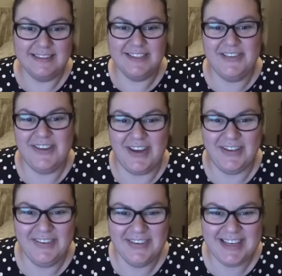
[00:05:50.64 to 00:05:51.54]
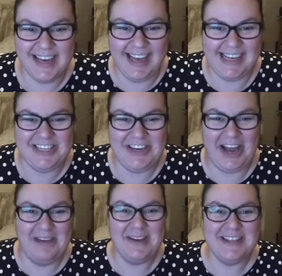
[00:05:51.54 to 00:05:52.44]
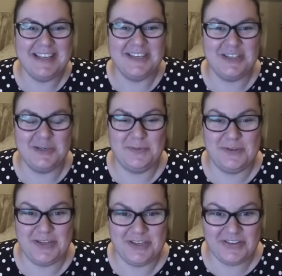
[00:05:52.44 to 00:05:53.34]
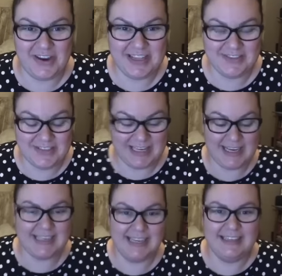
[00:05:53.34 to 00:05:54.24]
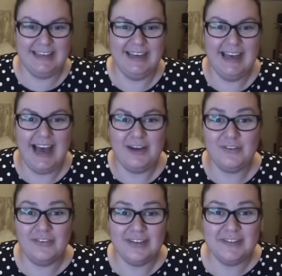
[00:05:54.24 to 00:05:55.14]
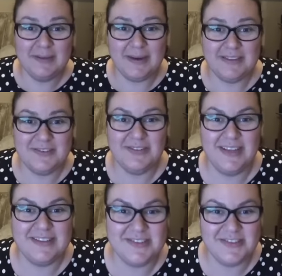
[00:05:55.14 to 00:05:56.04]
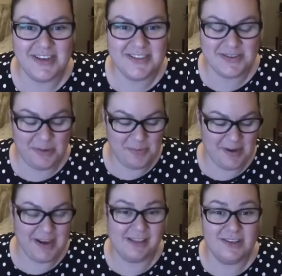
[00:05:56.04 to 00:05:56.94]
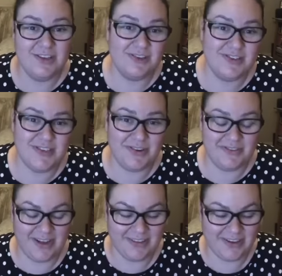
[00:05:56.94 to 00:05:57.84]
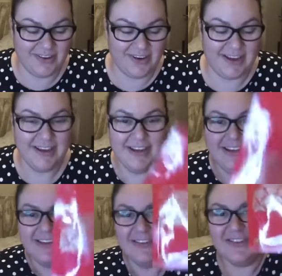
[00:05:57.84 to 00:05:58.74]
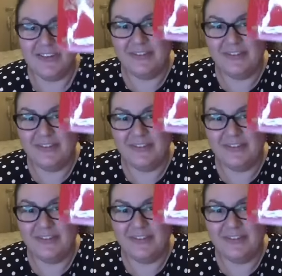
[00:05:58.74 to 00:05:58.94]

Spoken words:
Do you? Charmaine said she just puts it straight in the recycling. I was feeling really bad doing that, so I try and drop them in. The doctor's only around the corner. So the